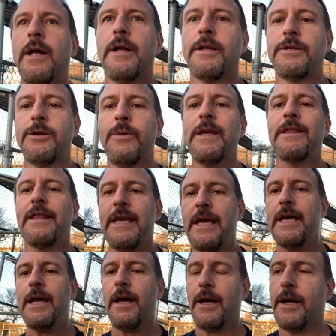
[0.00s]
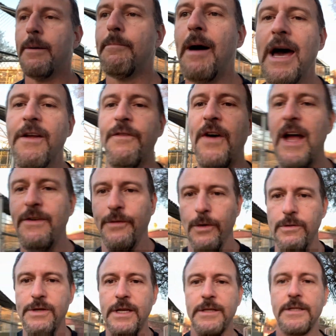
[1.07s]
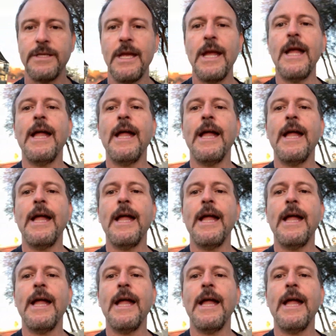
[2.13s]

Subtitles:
doing the modified versions,